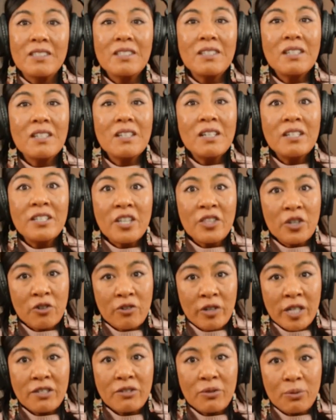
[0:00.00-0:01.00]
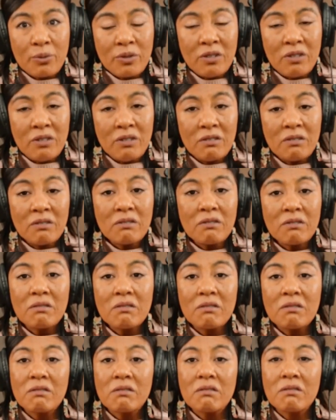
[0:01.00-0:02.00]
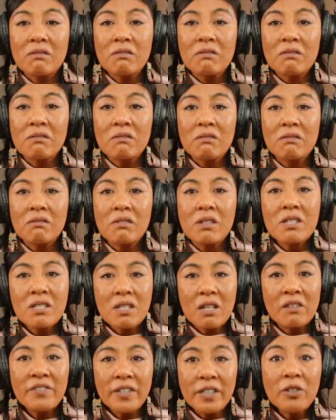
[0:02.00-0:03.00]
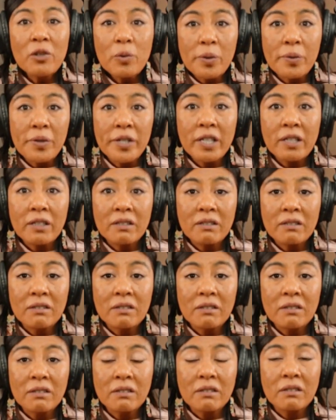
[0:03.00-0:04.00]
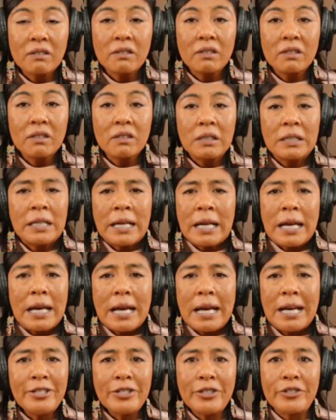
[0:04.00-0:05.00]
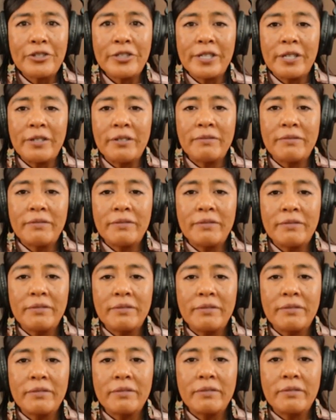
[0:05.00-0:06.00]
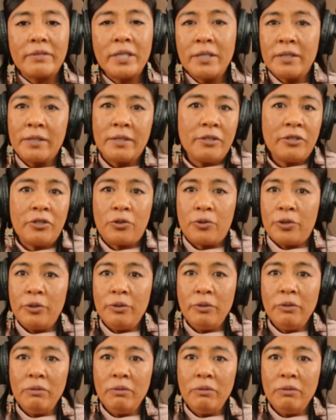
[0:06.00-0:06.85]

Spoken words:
Another great tool, self-inquiry. Ask yourself, is this true?